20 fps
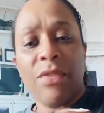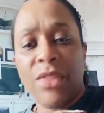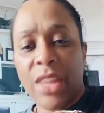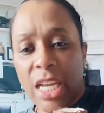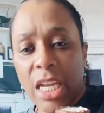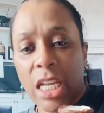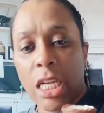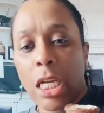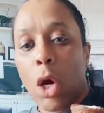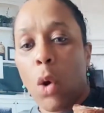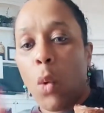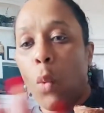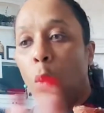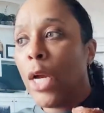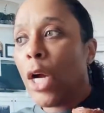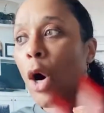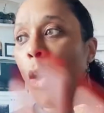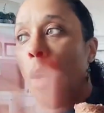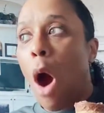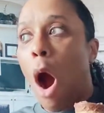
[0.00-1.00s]
then
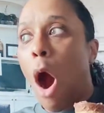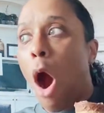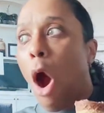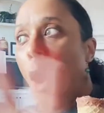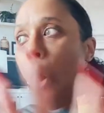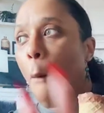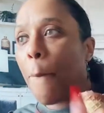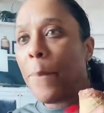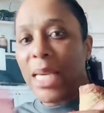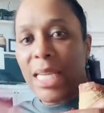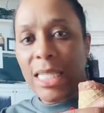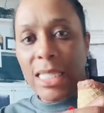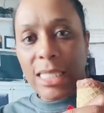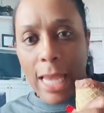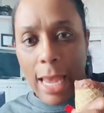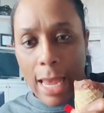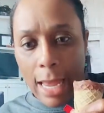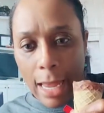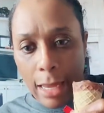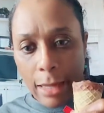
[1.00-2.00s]
we gonna all be
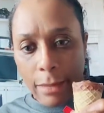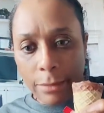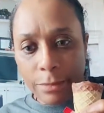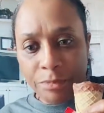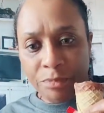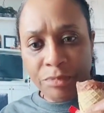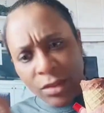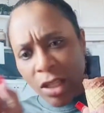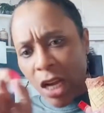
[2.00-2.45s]
sad.